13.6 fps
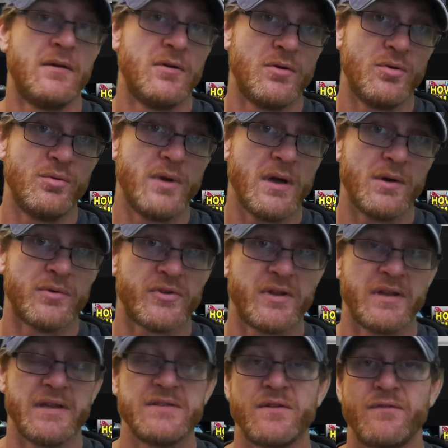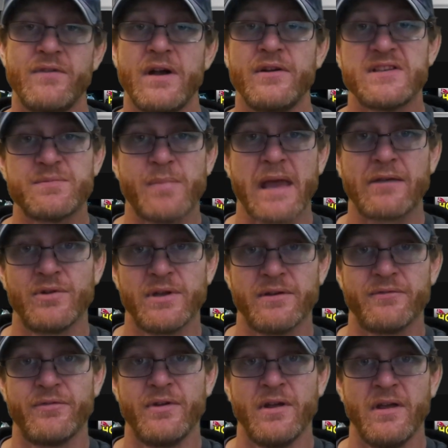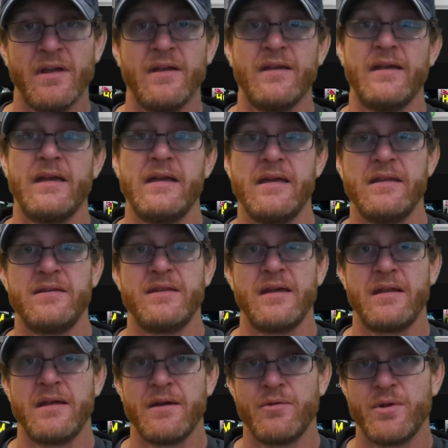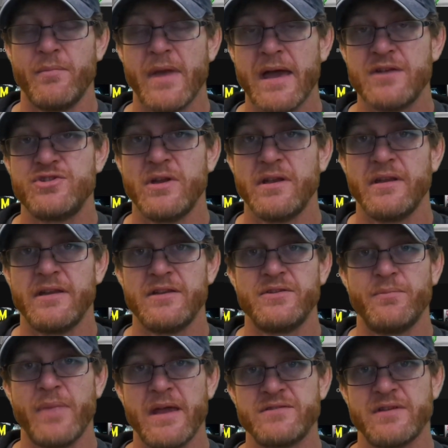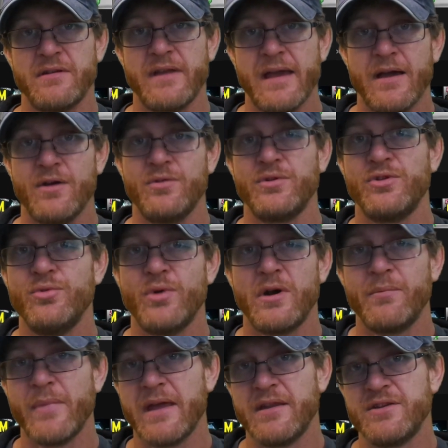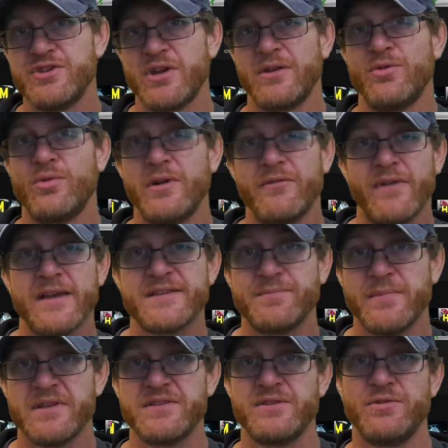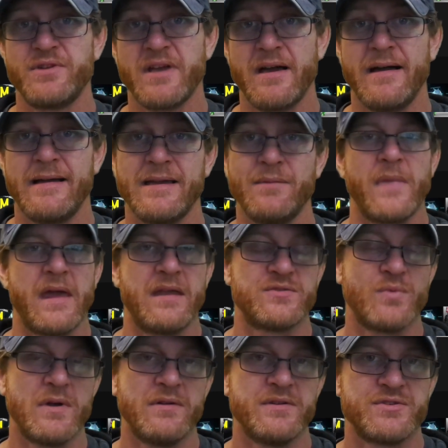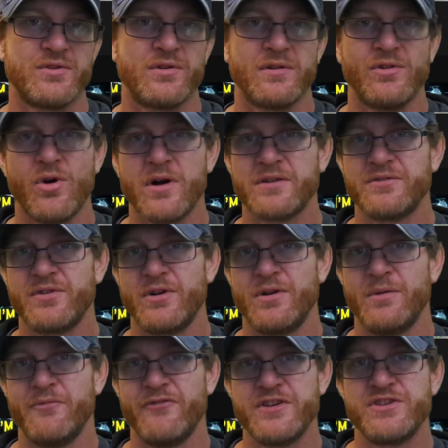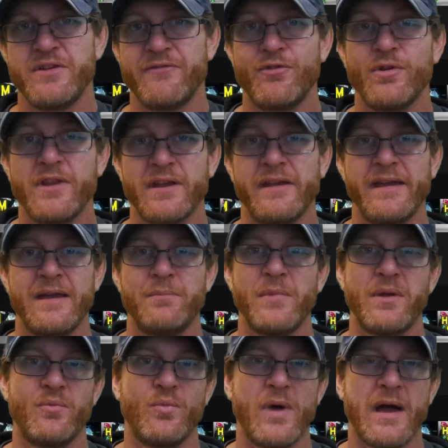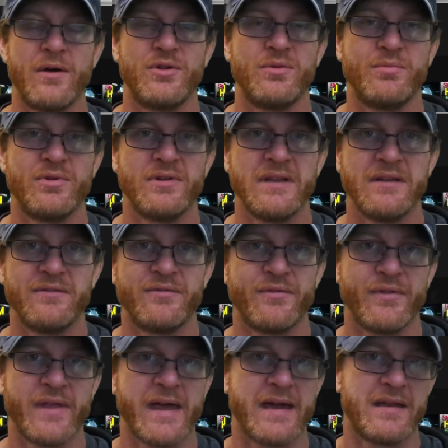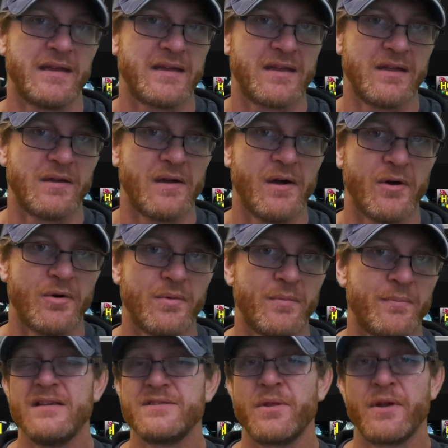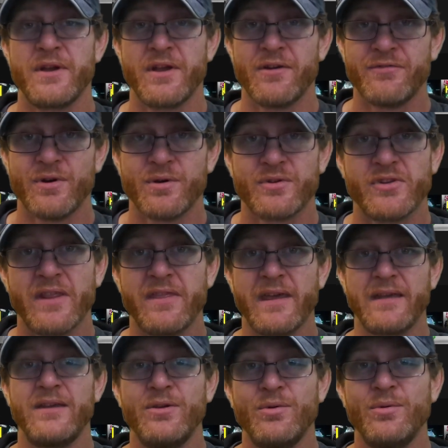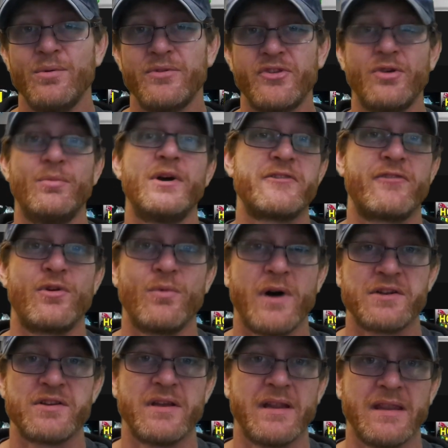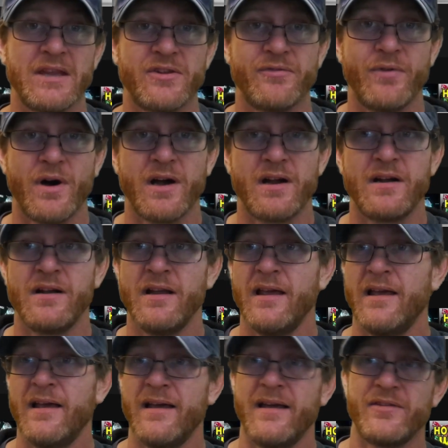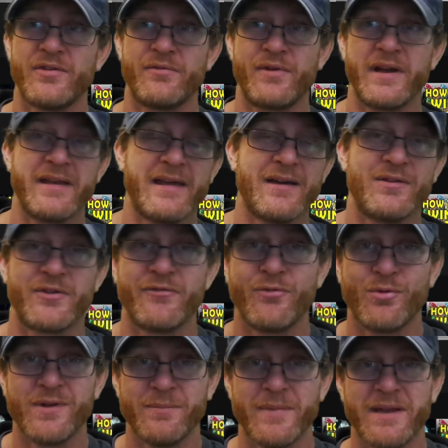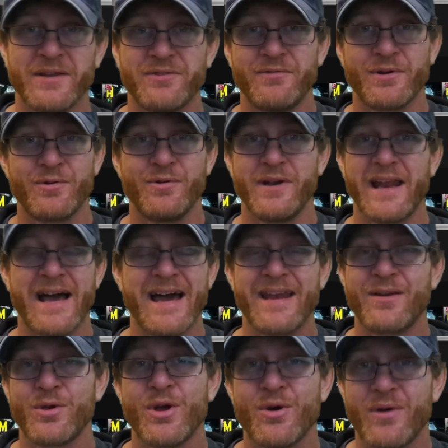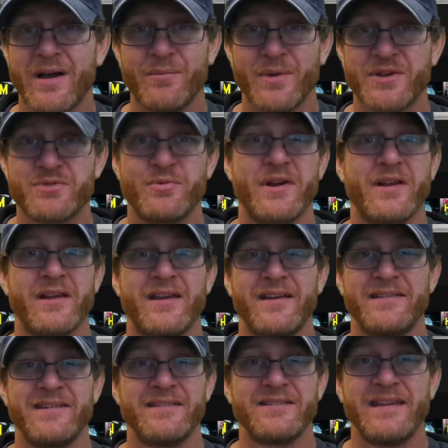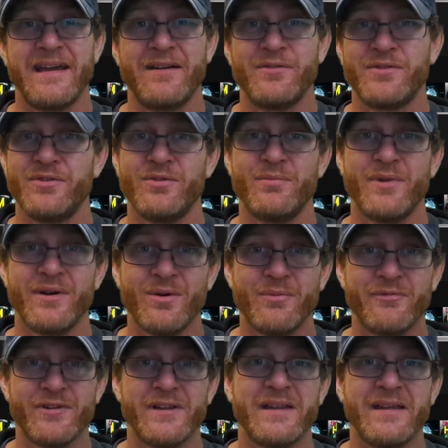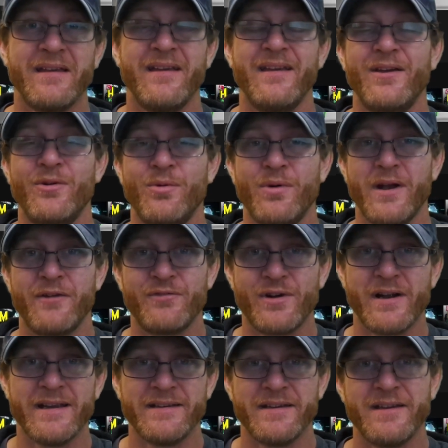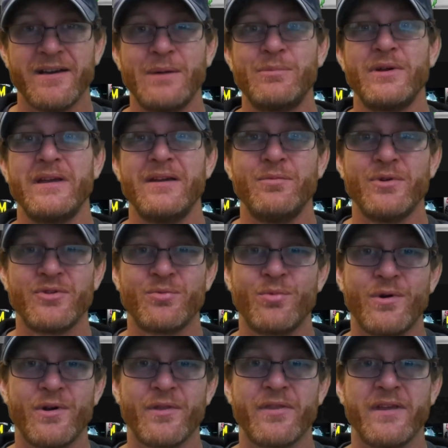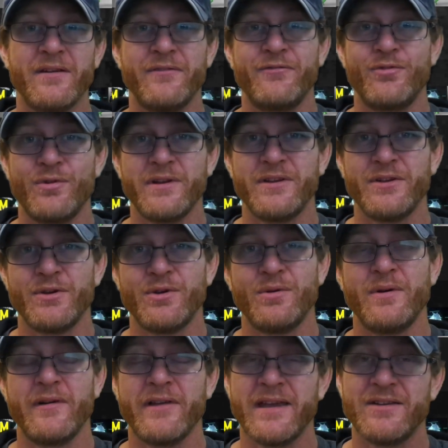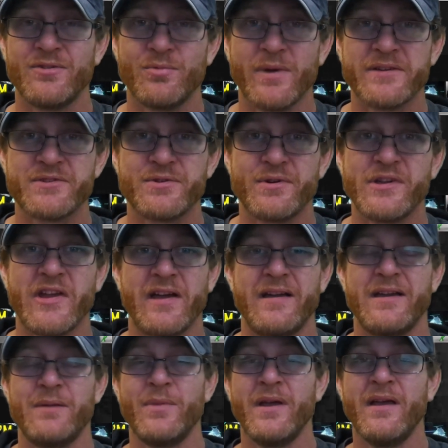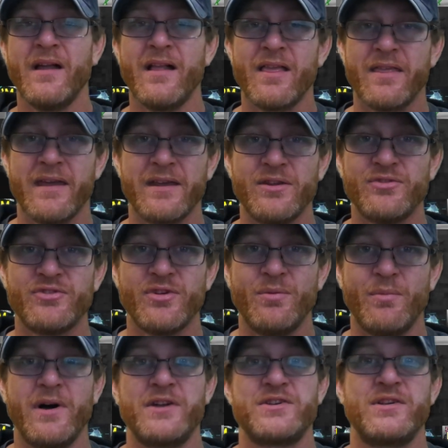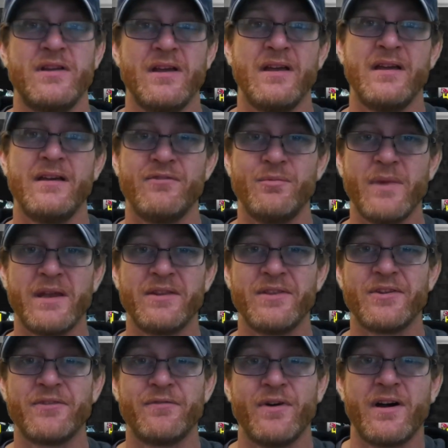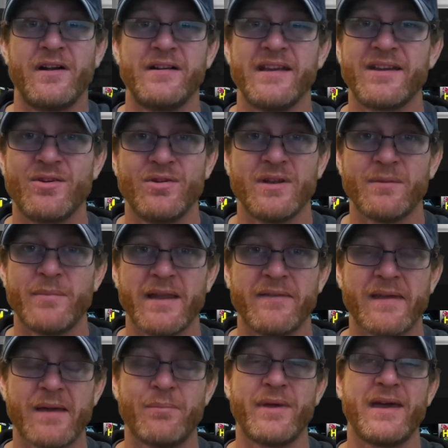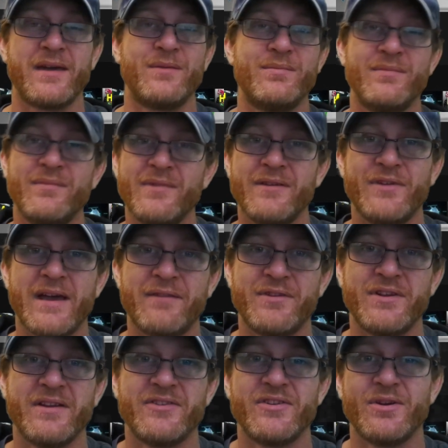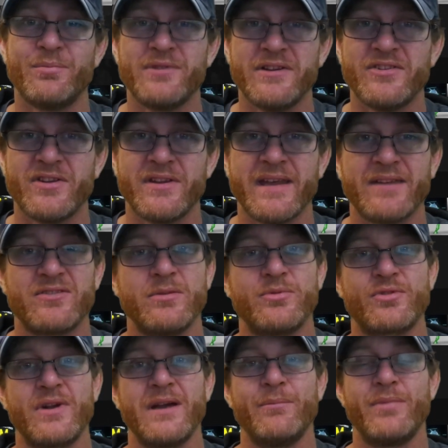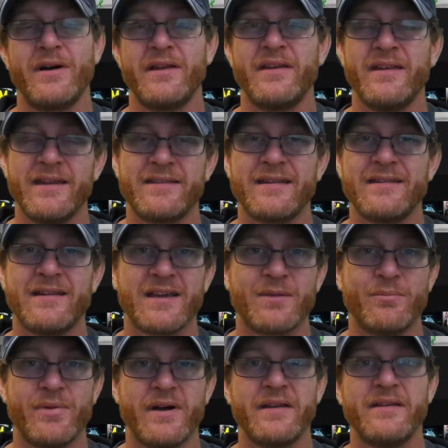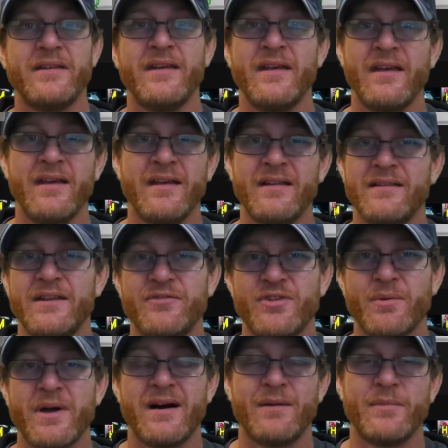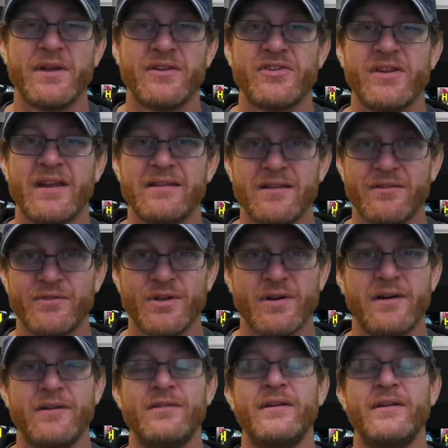Who knows? These are very speculative, and I would imagine it depends on how you are managing your investments, your time, as well as your long-term vision for the game and how you believe that it can go. So there you go, folks. Thank you so much for watching it this far. As of right now, there's 40 minutes recorded. I don't know how much we're going to cut this down to, but hopefully wherever I ended up, it was worth it for you. I hate to waste your time. Thank you so much. If you made it this far, it couldn't have been that bad. If you haven't done so, please hit that subscribe button, hit the like button, leave some comments. I love you all.